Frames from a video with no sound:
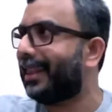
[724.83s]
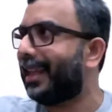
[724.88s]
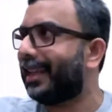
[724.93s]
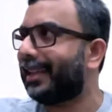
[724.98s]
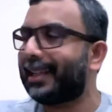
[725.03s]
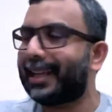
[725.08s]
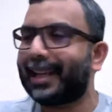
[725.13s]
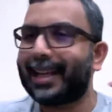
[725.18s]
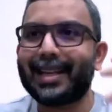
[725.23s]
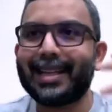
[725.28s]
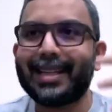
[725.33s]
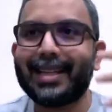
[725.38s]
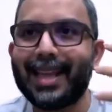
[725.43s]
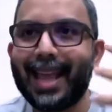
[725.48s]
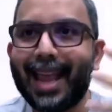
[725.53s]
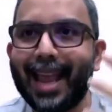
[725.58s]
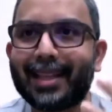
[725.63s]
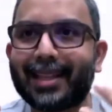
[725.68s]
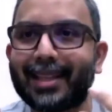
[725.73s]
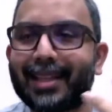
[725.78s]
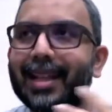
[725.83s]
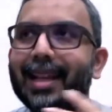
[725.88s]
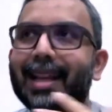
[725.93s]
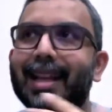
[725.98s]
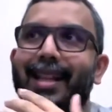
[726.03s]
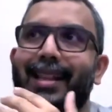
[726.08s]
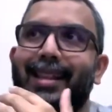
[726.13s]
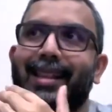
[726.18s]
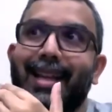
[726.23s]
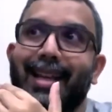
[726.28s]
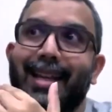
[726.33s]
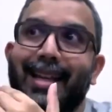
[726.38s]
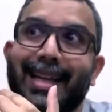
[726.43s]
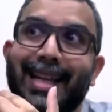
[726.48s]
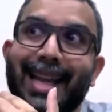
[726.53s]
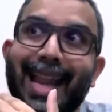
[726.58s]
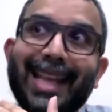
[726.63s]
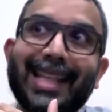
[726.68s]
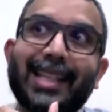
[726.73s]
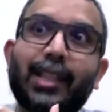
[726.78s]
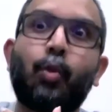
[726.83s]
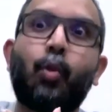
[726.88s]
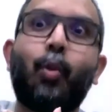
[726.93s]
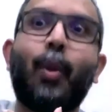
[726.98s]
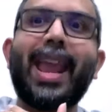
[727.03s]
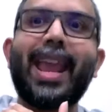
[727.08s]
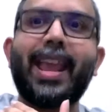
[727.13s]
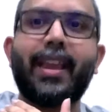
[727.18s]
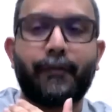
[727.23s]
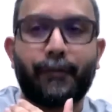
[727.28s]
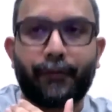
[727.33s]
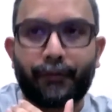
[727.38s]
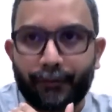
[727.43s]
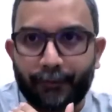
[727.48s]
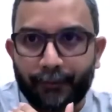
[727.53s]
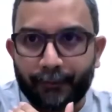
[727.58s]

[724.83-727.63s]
that creates the next wave